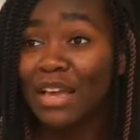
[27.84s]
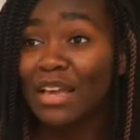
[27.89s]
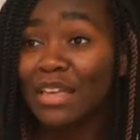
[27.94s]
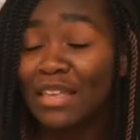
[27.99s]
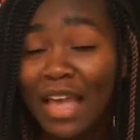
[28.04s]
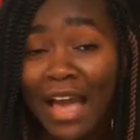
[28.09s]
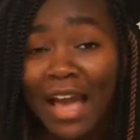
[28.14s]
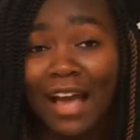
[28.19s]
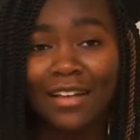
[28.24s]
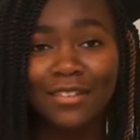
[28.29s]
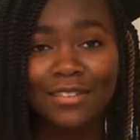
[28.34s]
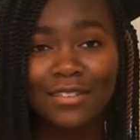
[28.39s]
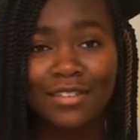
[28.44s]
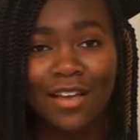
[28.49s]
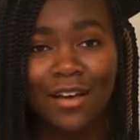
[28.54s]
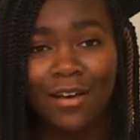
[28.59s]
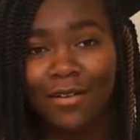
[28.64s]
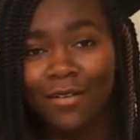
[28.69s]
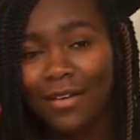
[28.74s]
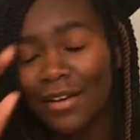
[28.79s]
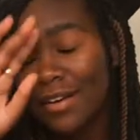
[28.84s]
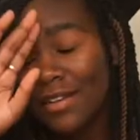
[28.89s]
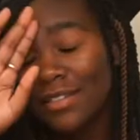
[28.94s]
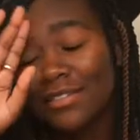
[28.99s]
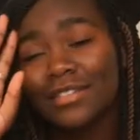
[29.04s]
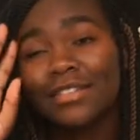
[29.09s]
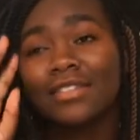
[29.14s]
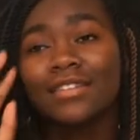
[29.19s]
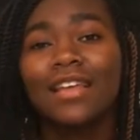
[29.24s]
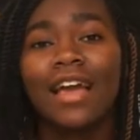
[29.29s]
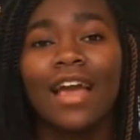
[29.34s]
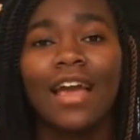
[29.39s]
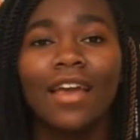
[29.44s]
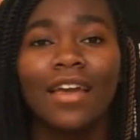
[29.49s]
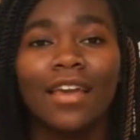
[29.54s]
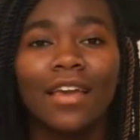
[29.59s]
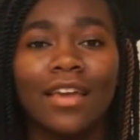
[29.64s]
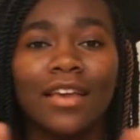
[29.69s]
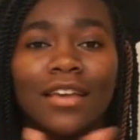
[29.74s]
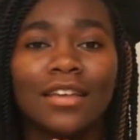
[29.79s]
yeah, so
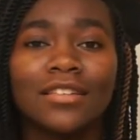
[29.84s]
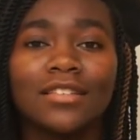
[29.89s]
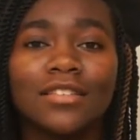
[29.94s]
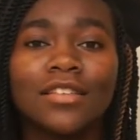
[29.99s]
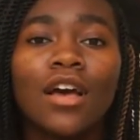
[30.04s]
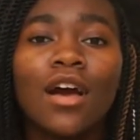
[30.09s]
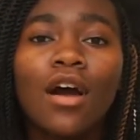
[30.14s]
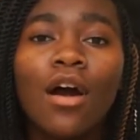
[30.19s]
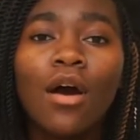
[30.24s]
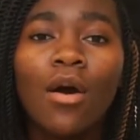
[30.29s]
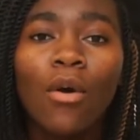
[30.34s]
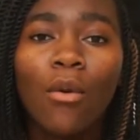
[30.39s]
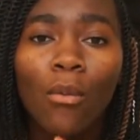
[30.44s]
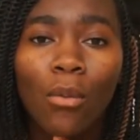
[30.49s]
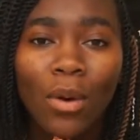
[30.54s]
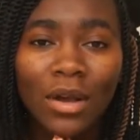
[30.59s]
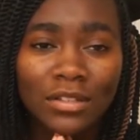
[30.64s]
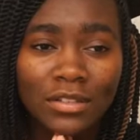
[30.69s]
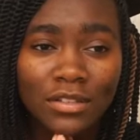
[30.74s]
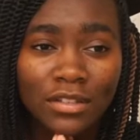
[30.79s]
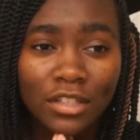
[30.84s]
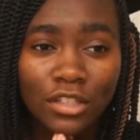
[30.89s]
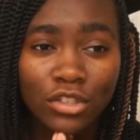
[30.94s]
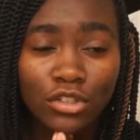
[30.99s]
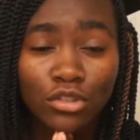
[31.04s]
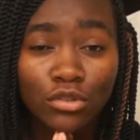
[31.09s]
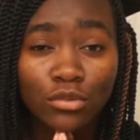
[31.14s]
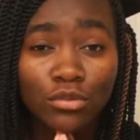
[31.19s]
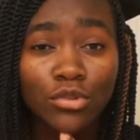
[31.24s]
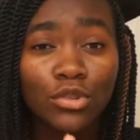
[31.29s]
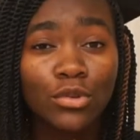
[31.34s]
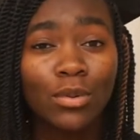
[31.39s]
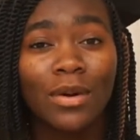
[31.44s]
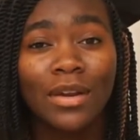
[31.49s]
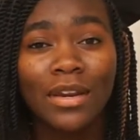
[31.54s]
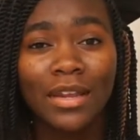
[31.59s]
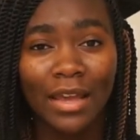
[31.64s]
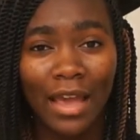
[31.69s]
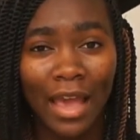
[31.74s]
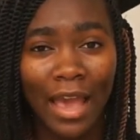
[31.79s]
today is Wednesday, June
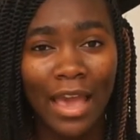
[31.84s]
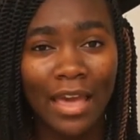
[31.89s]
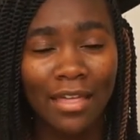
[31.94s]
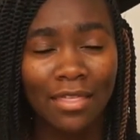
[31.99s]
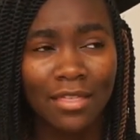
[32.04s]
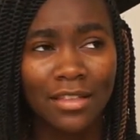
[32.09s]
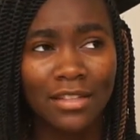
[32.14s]
28th.